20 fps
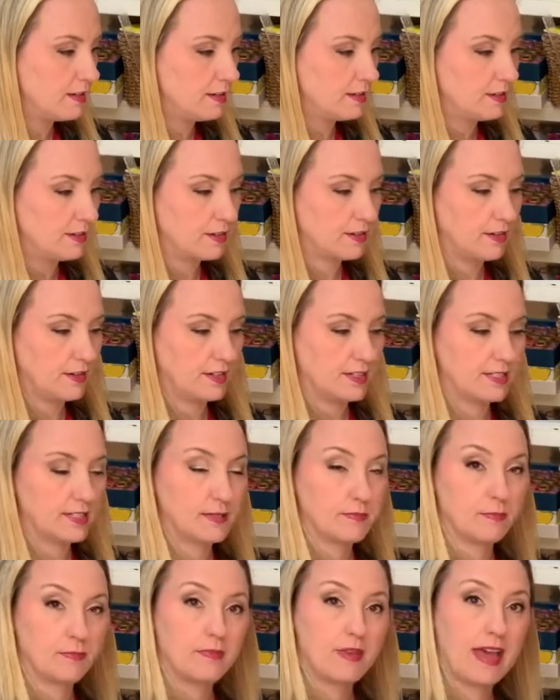You're going to
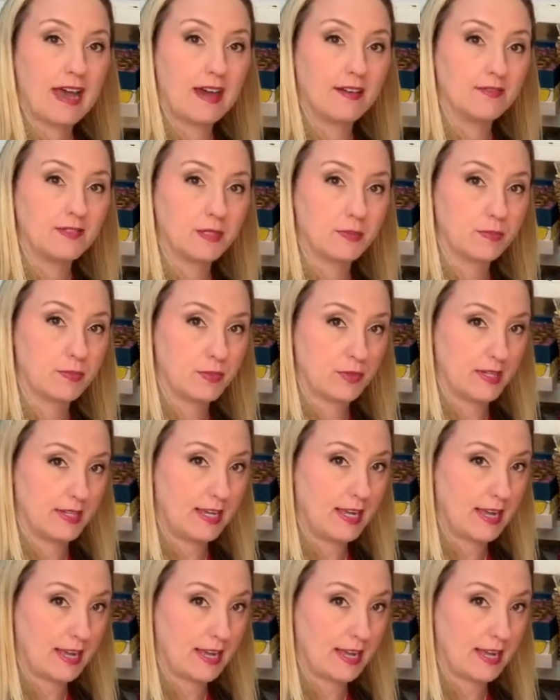have to print